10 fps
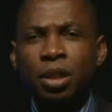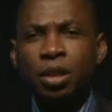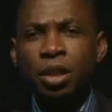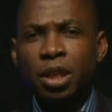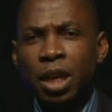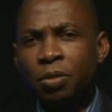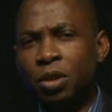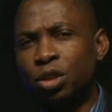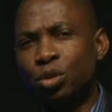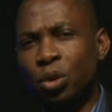the devil
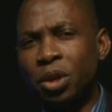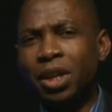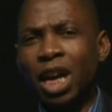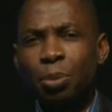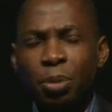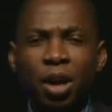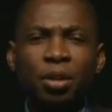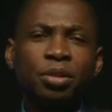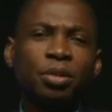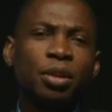is going
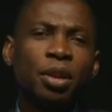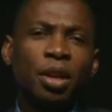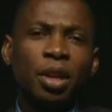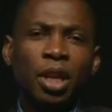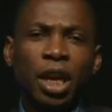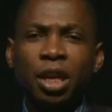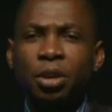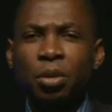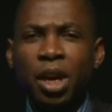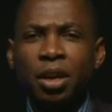about like a
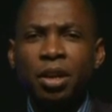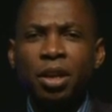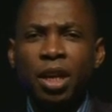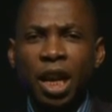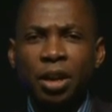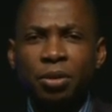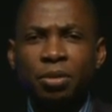roaring lion